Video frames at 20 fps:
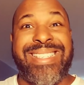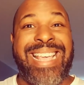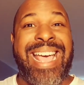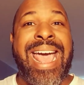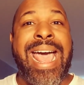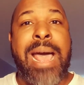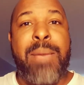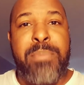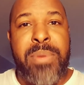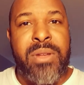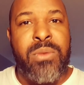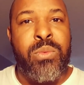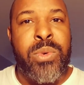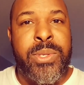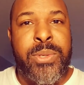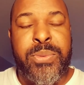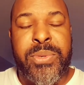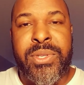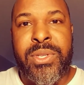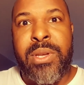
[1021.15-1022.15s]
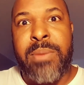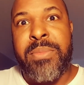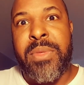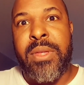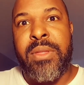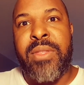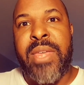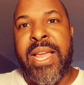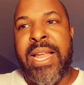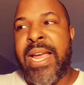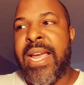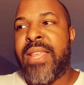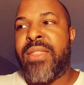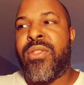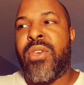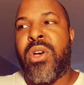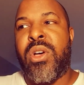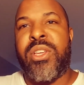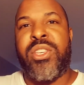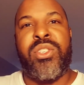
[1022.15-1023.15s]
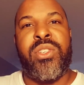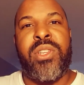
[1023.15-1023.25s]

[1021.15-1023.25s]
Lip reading: happened, which was something that I thought